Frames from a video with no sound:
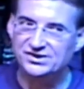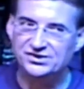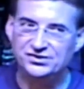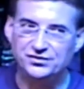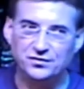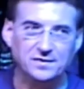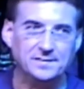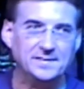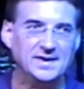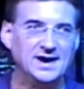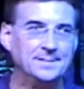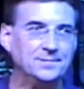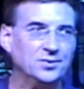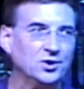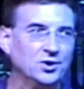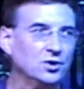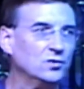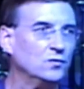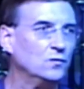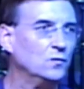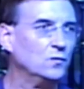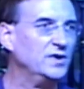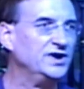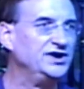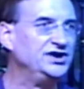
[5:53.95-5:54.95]
Do you
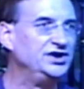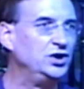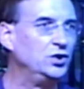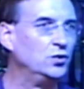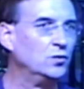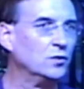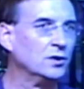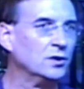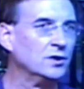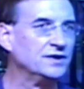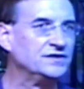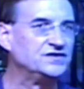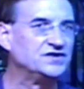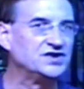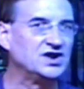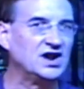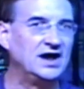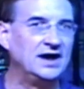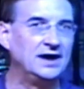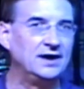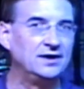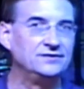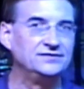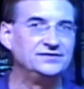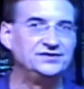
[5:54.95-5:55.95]
remember when you were a
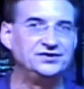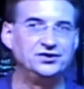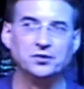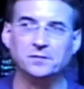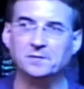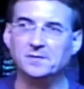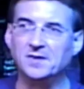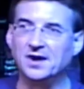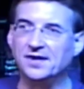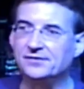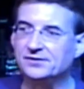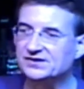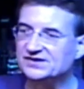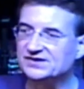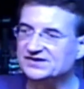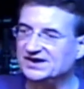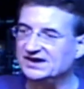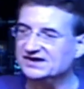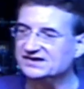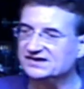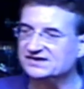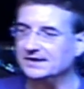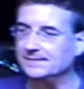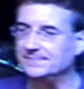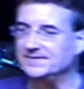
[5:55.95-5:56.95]
child, your mother
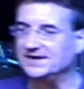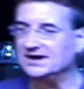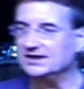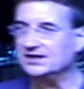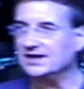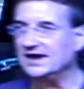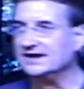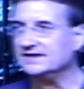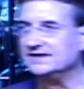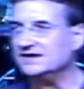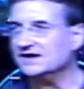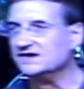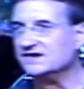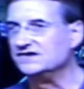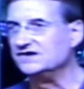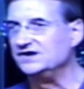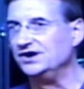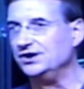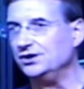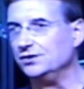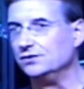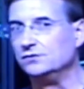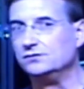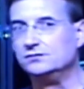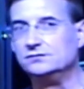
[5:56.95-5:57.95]
saying something like this
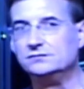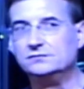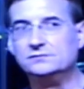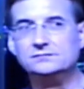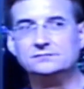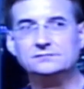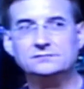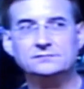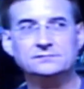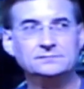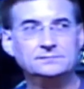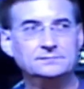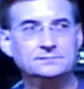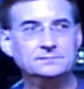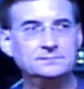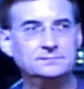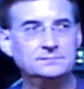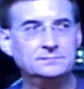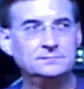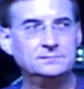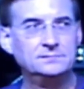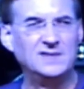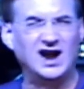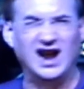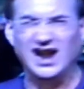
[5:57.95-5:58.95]
to you?
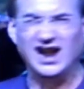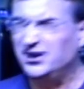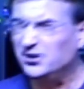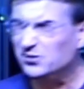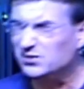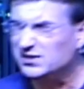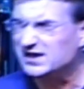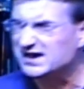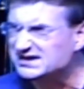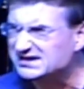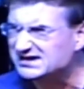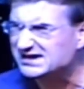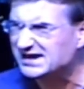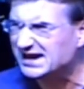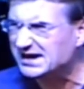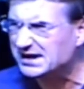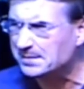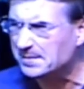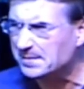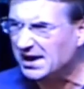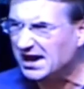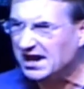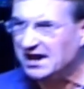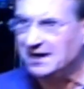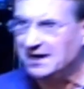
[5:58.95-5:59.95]
Are you listening
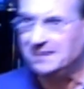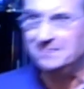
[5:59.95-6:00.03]
to me?